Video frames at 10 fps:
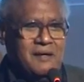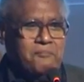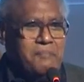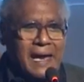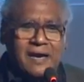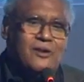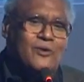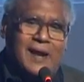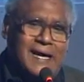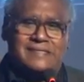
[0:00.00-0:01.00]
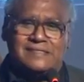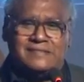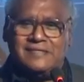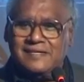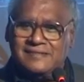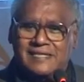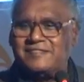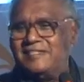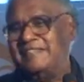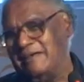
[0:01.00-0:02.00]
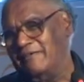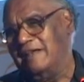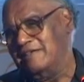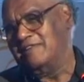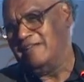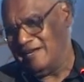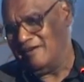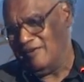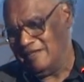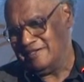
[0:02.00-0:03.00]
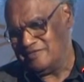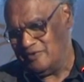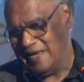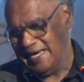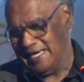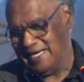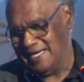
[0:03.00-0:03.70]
Bangalore has 67 engineering colleges today.